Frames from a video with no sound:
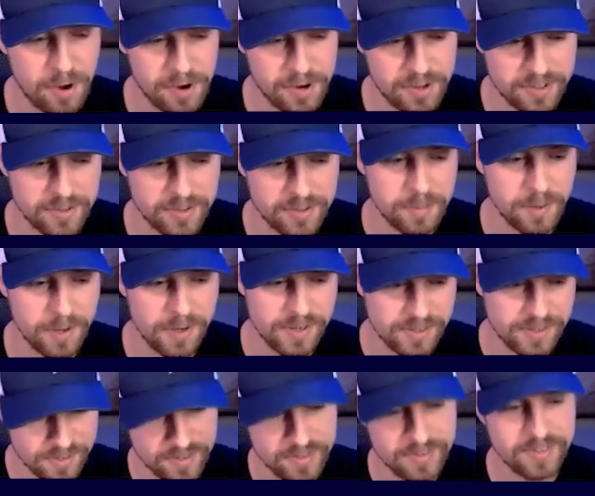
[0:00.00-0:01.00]
product, but
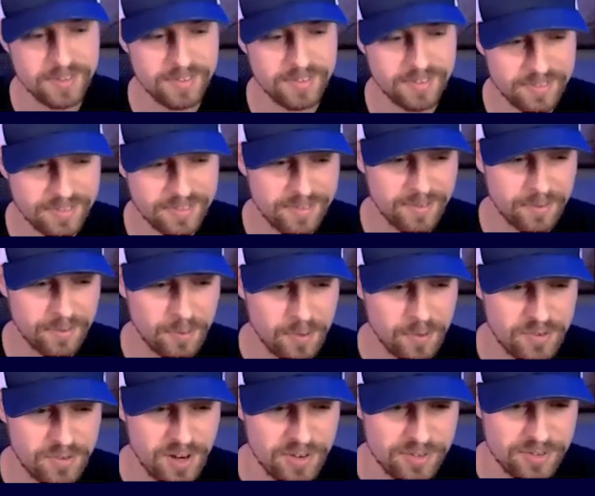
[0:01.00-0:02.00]

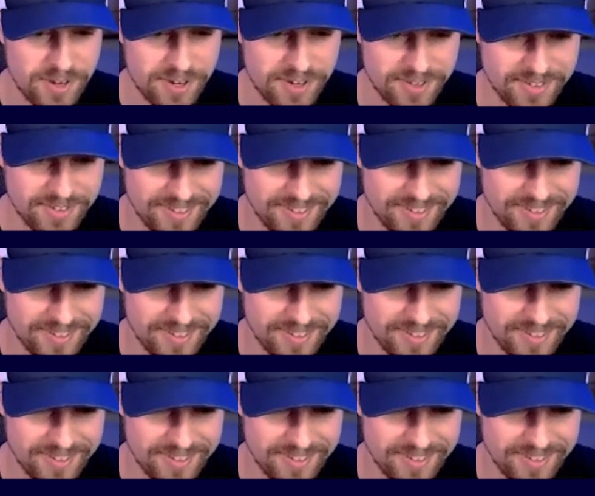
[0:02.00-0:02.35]
we've changed it.